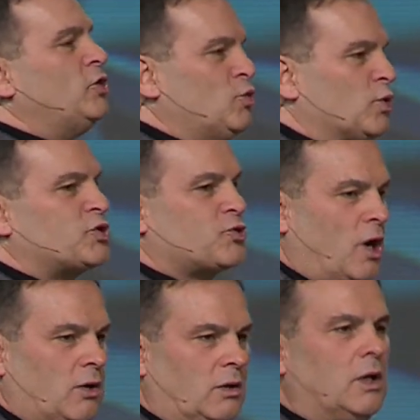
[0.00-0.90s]
you will
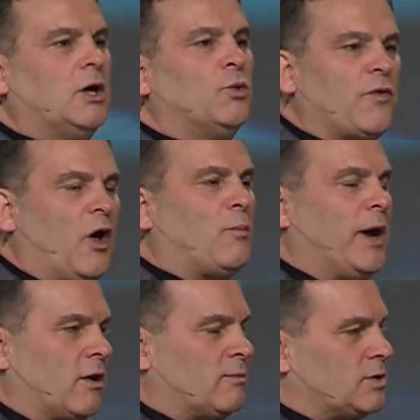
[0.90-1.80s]
struggle with all
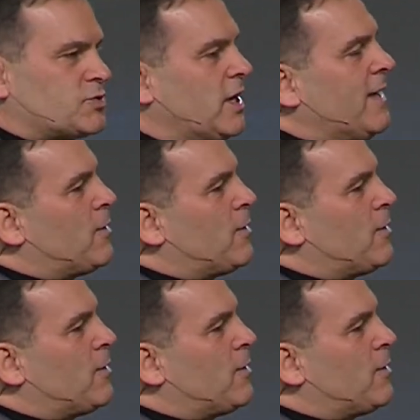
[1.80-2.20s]
parables.